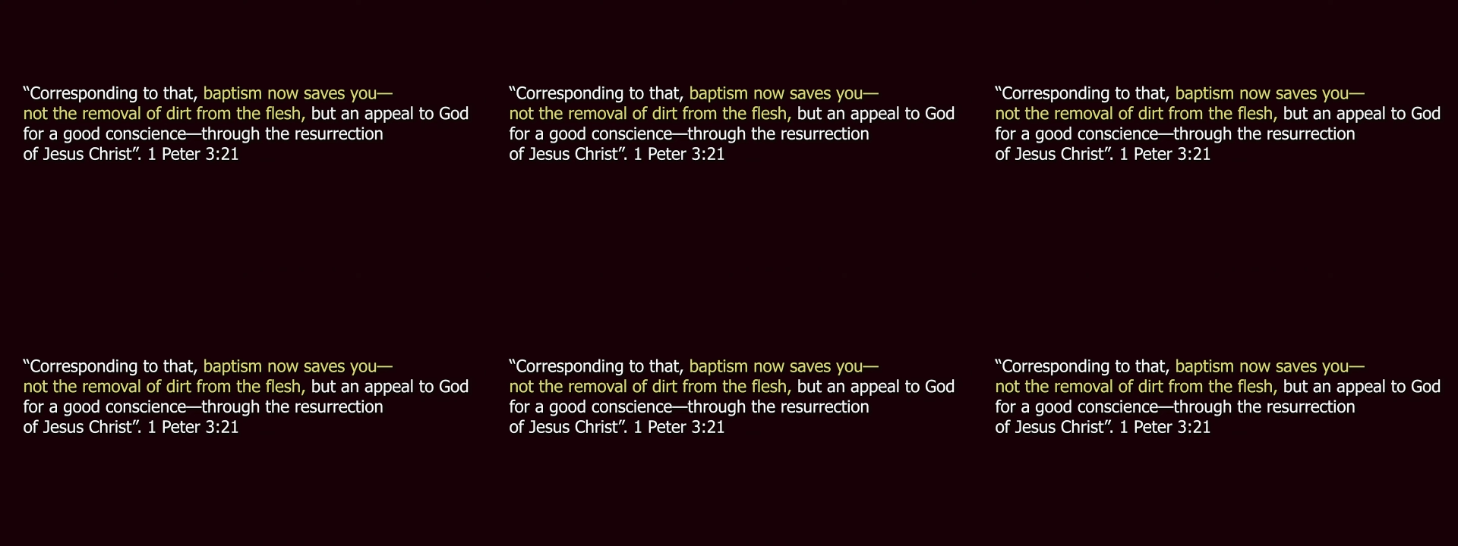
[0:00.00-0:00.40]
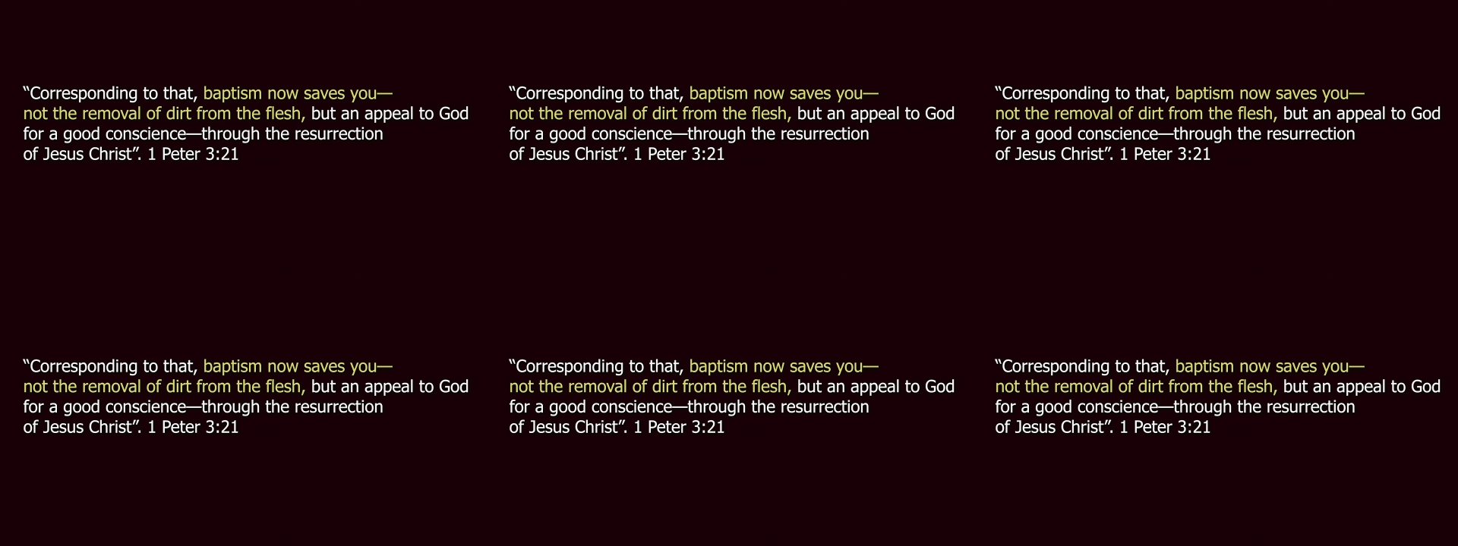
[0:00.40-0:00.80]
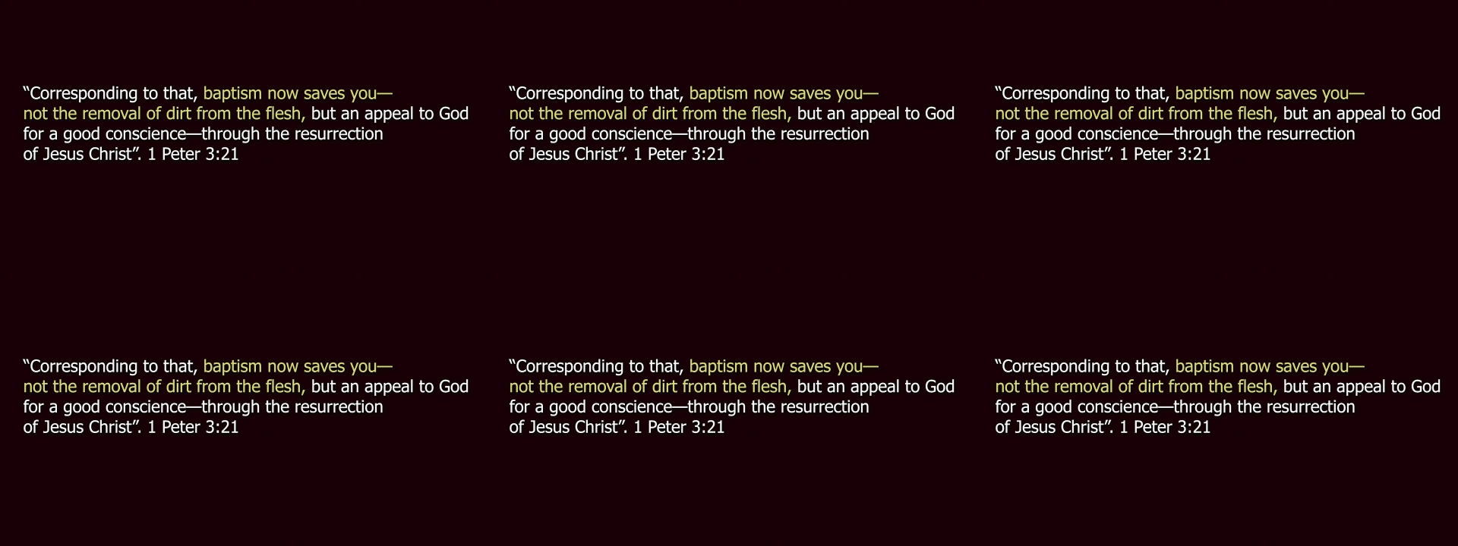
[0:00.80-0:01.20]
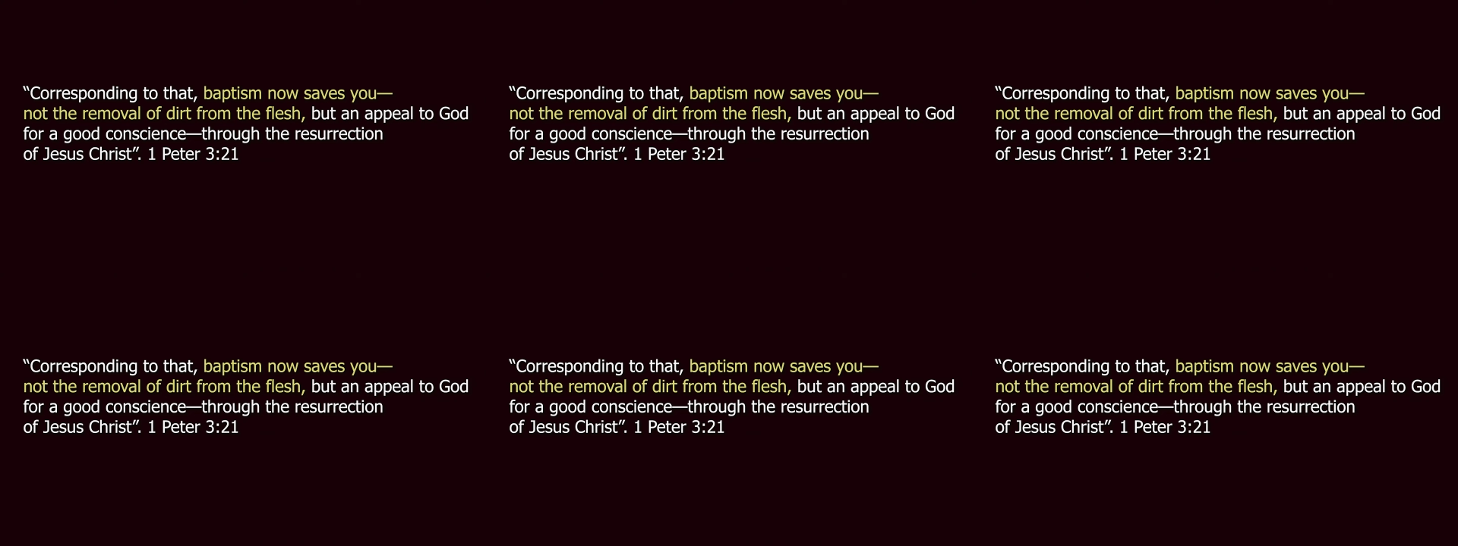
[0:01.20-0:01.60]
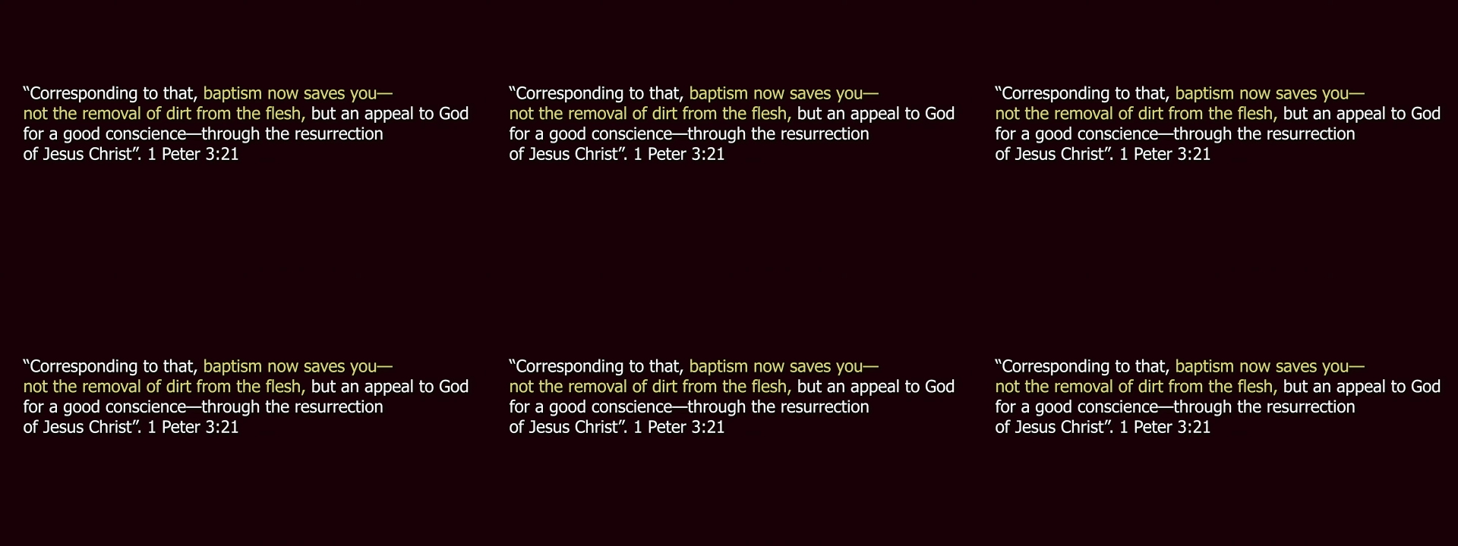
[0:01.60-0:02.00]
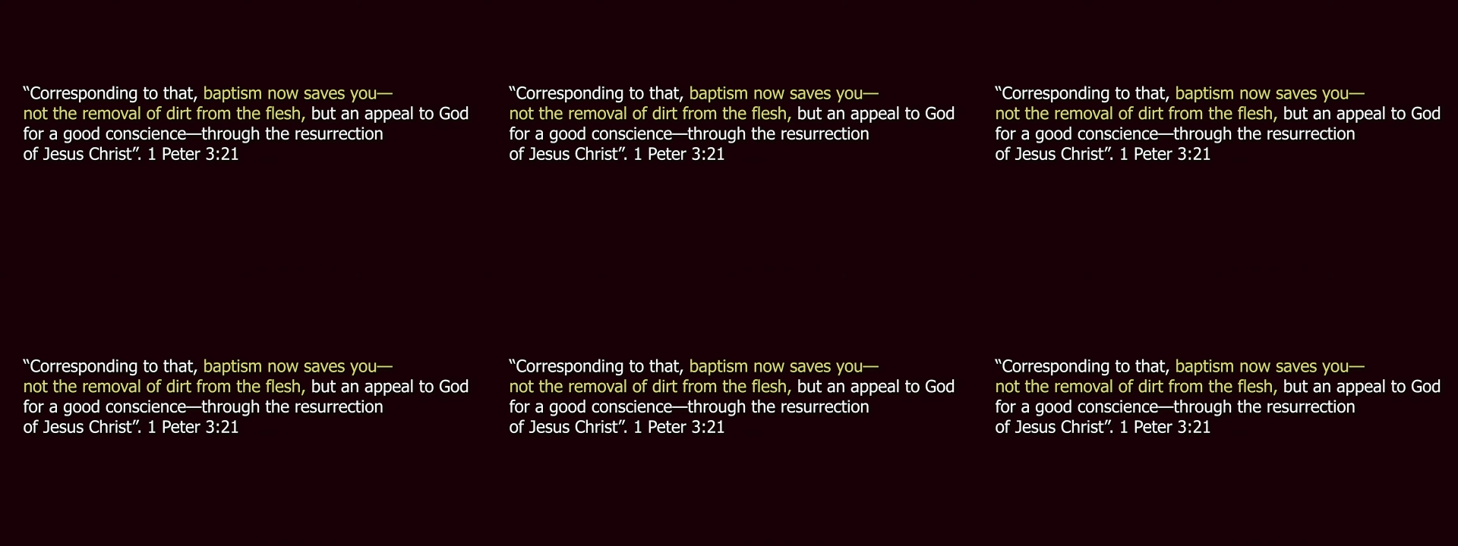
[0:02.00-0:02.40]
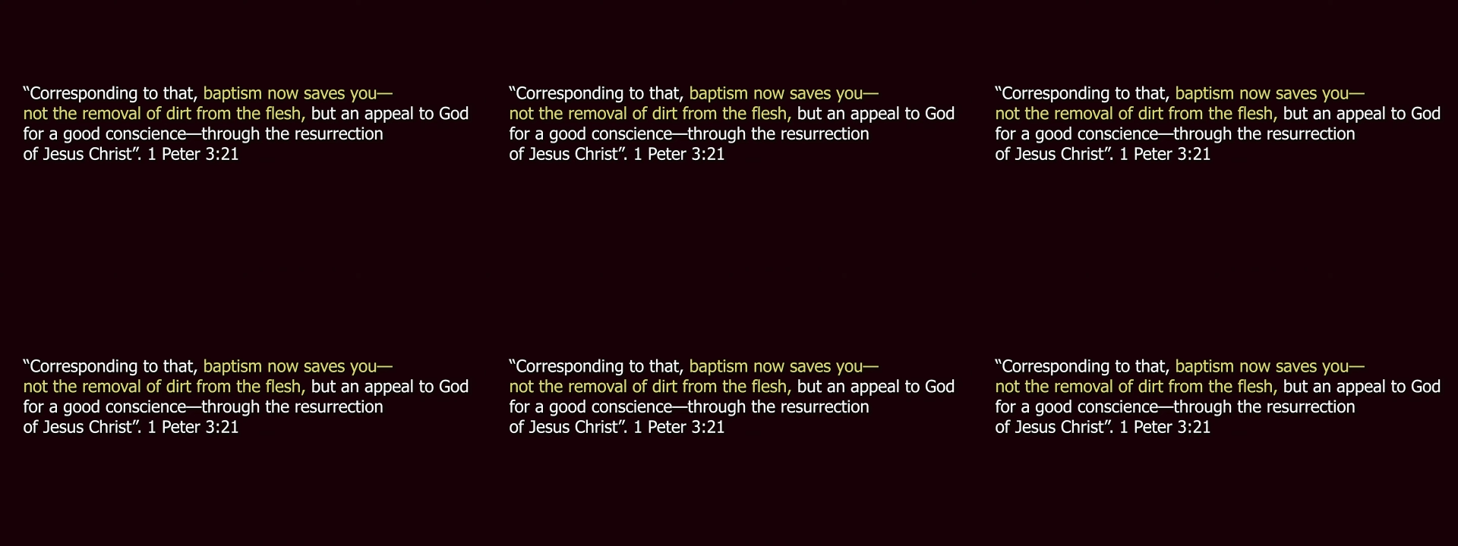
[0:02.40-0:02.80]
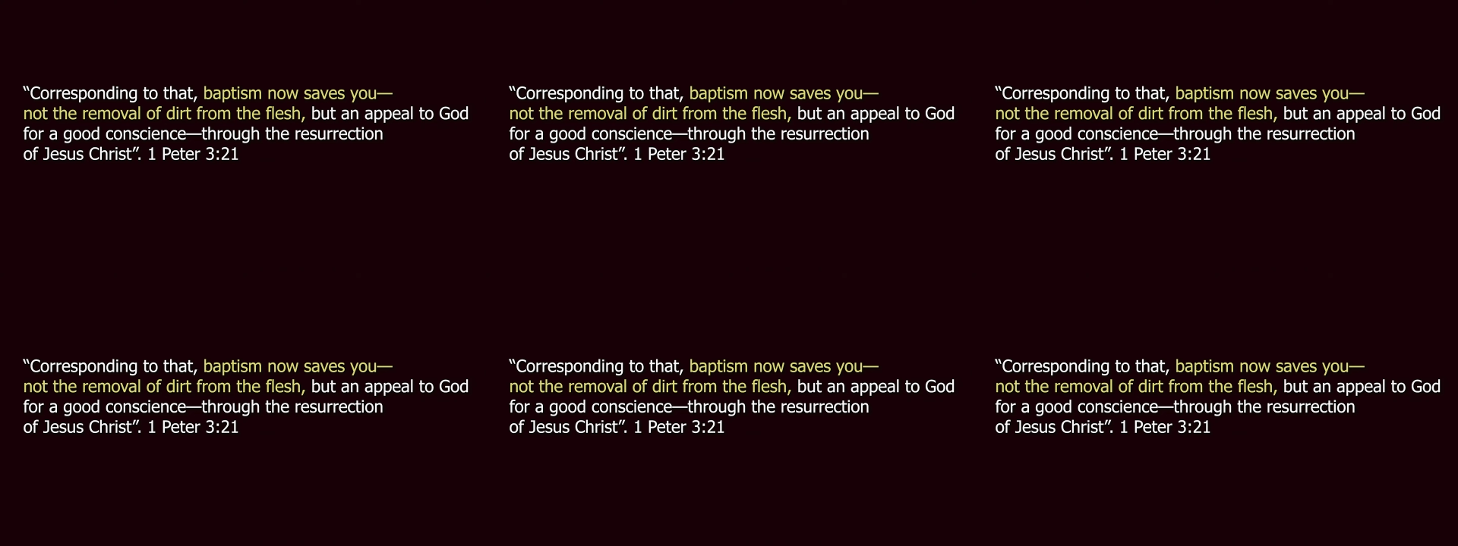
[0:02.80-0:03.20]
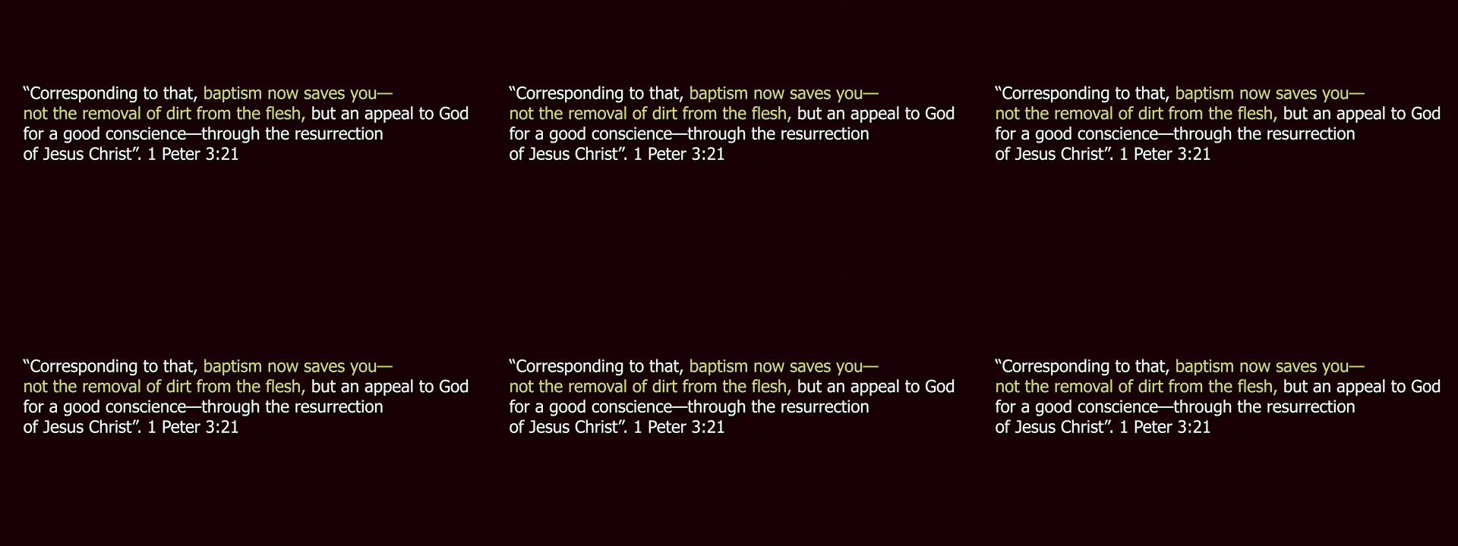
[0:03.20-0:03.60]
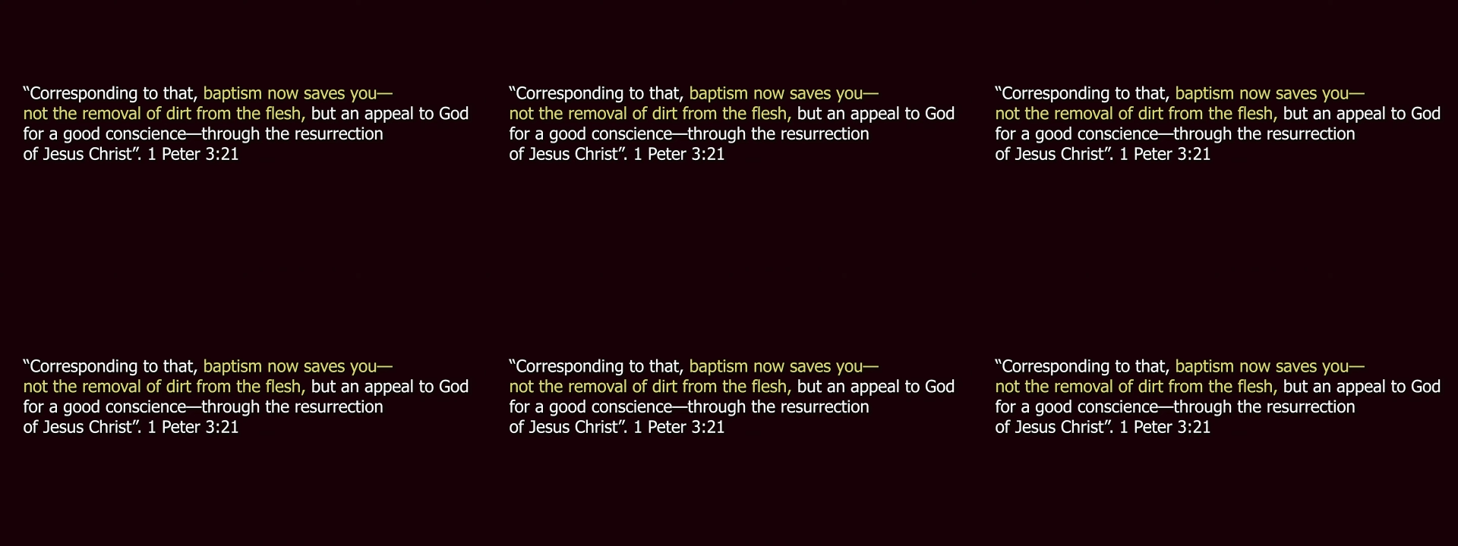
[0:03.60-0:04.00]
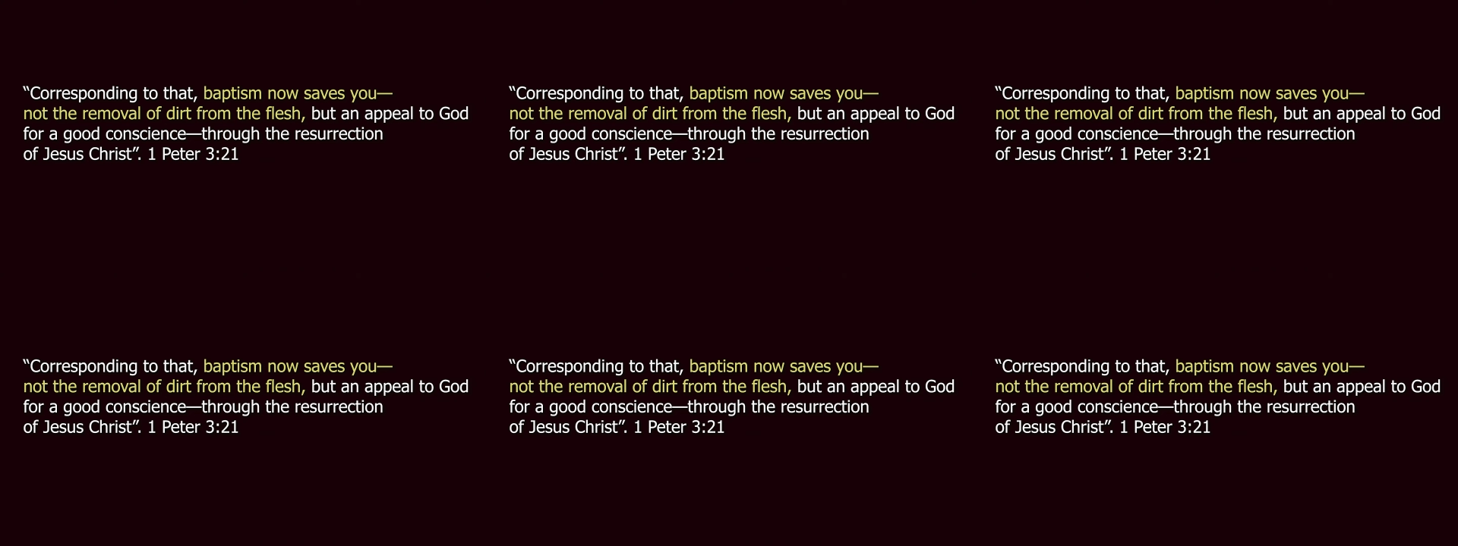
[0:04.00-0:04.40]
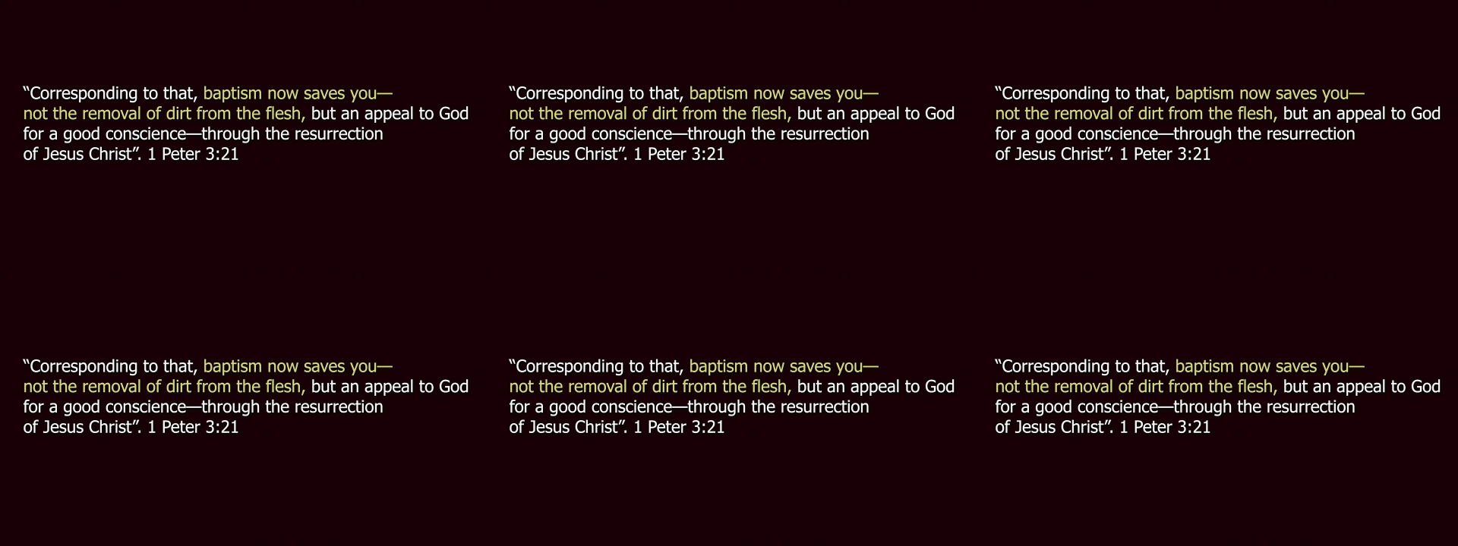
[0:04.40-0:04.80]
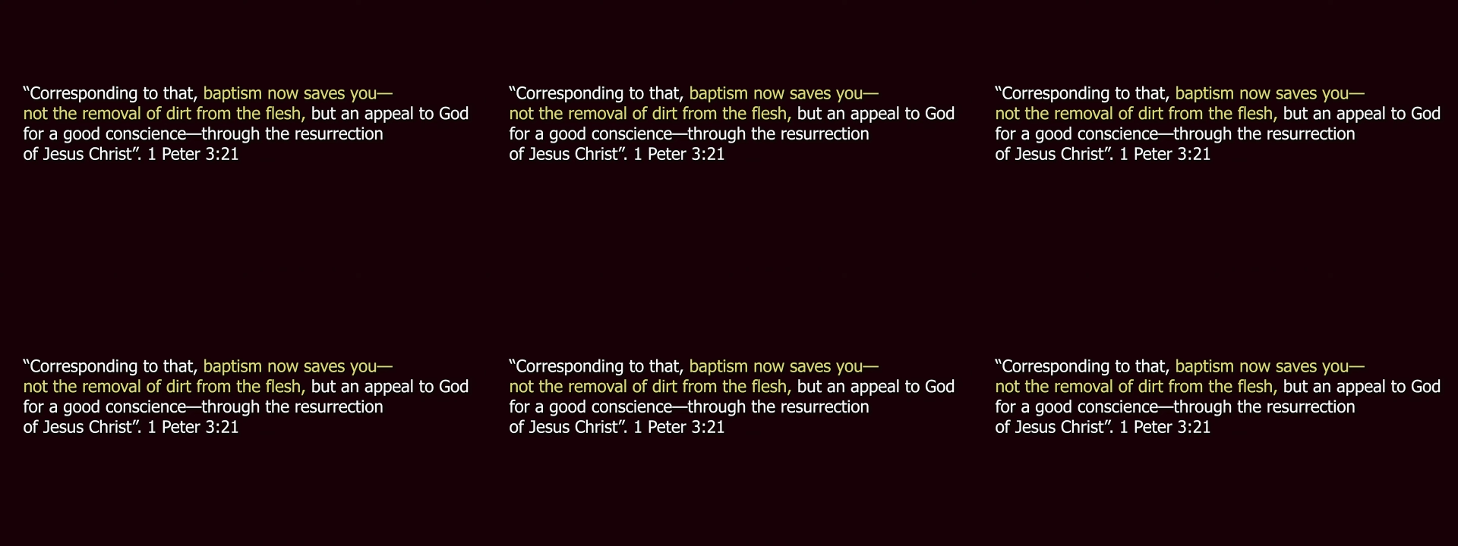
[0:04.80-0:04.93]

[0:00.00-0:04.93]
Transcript: Nobody's mouth can be seen.